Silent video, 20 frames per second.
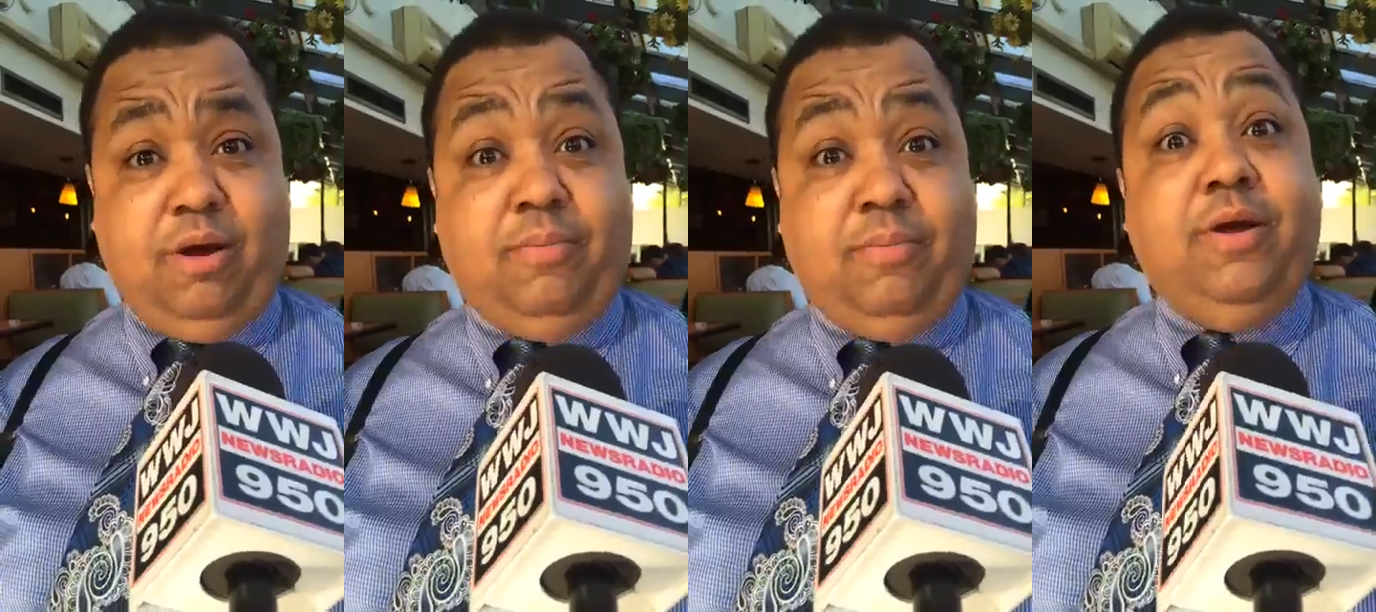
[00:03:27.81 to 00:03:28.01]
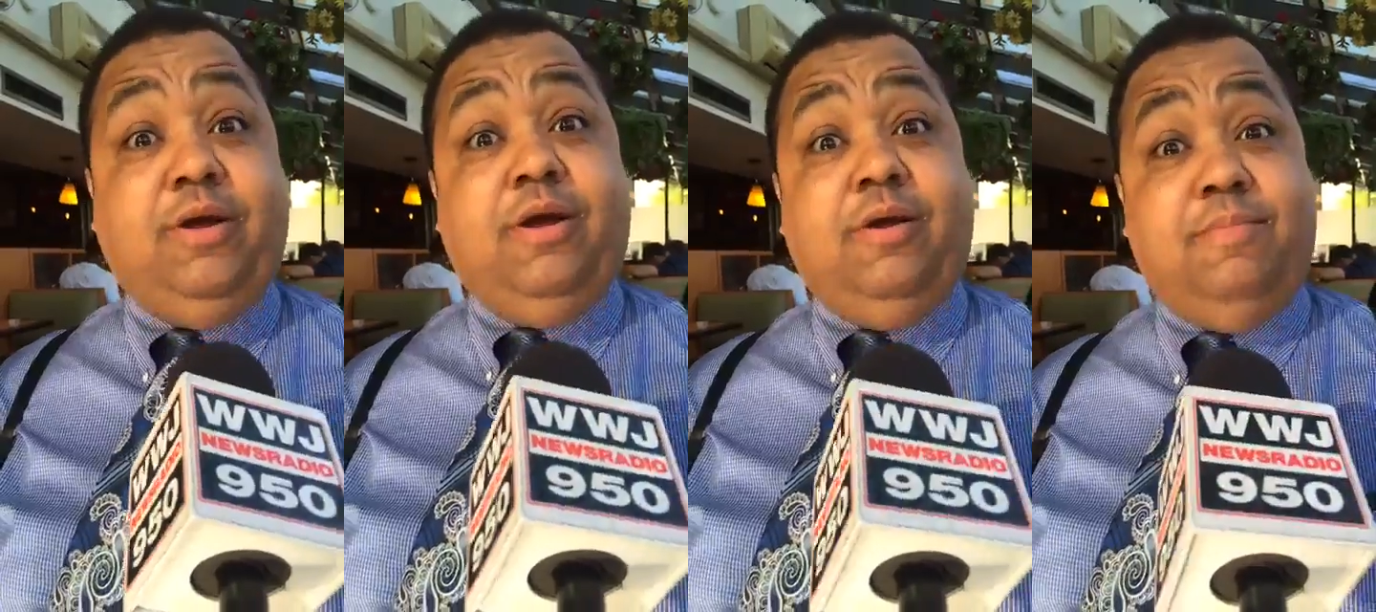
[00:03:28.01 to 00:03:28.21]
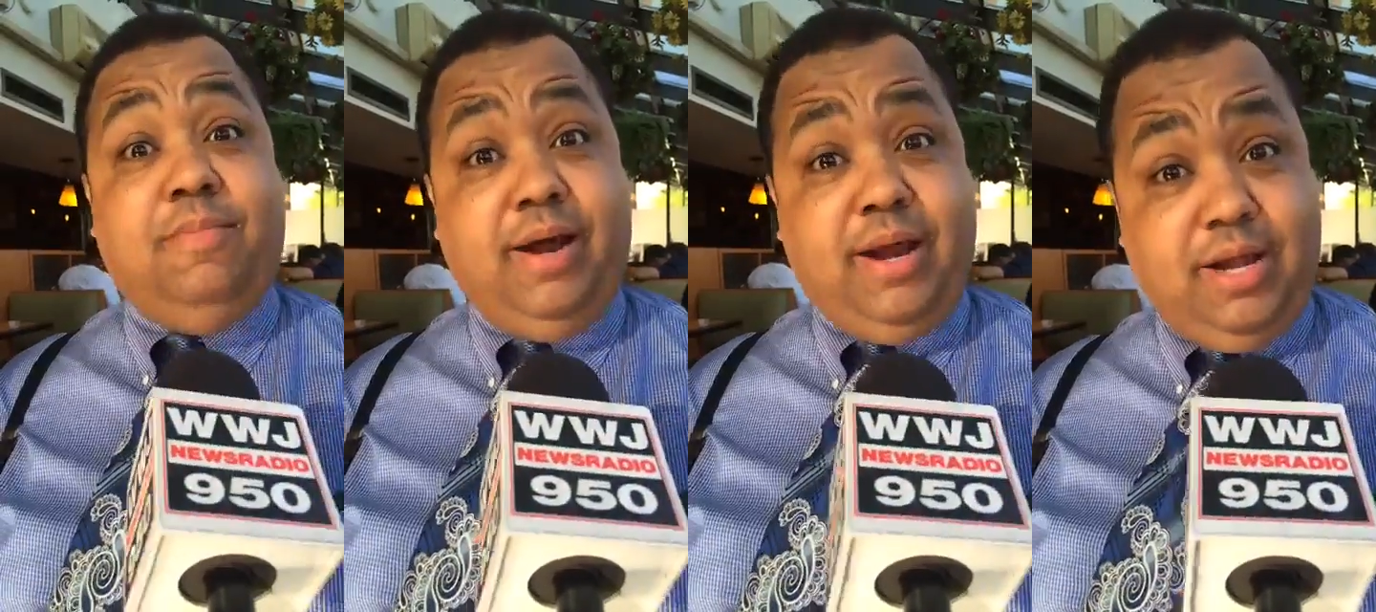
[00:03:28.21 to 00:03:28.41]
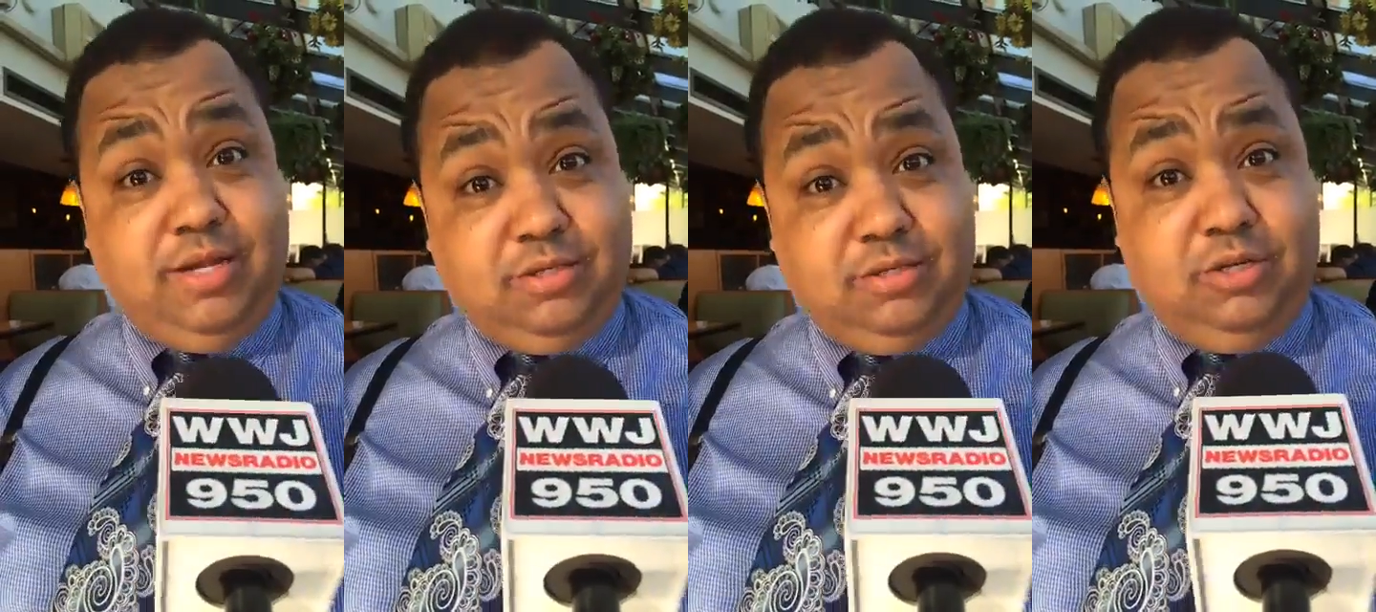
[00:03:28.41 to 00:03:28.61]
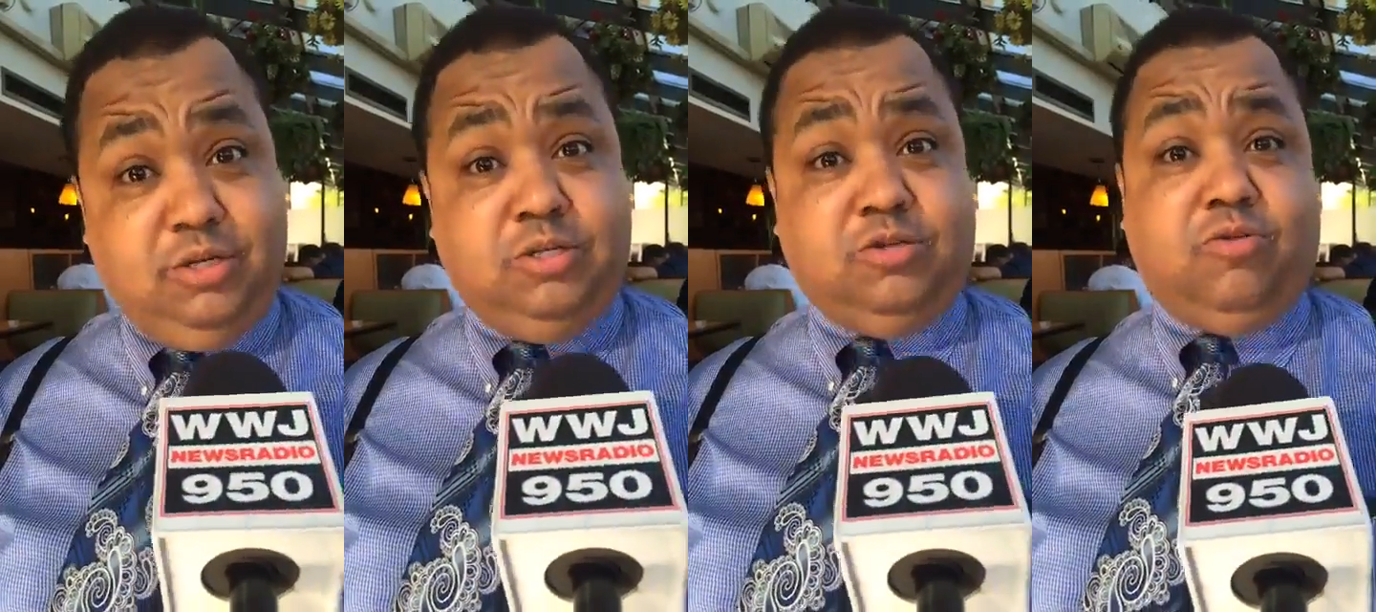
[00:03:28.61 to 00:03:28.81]
Bring your money
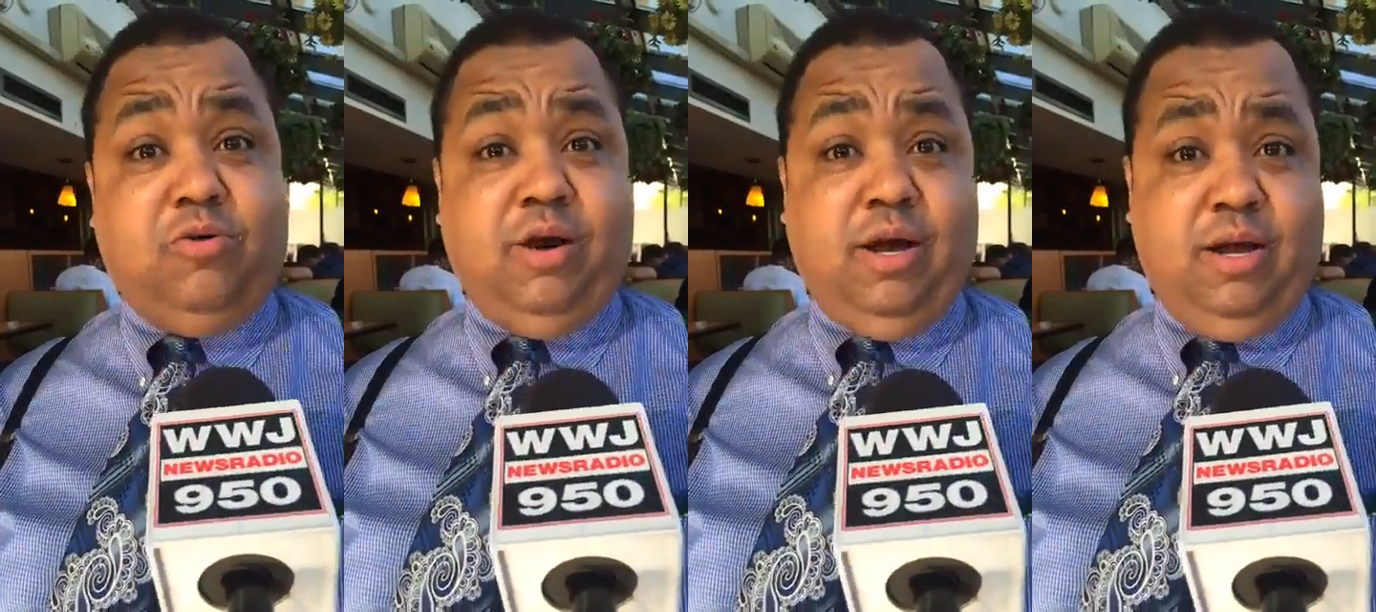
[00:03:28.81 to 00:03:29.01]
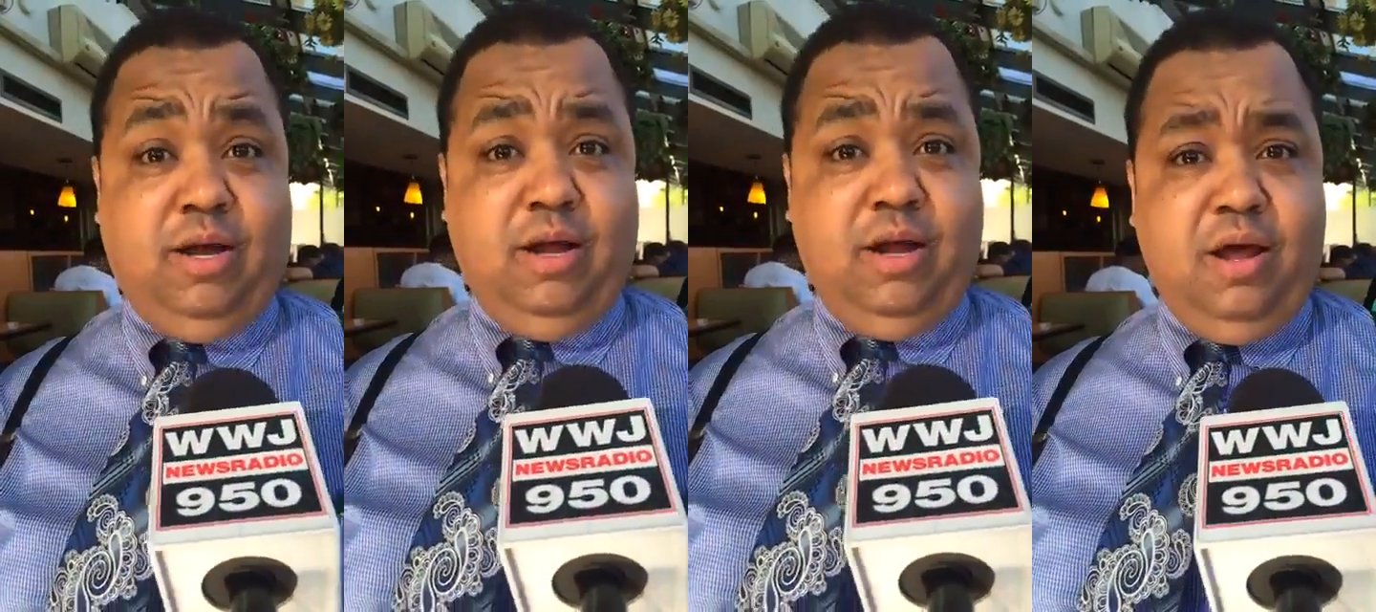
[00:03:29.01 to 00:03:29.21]
to Detroit.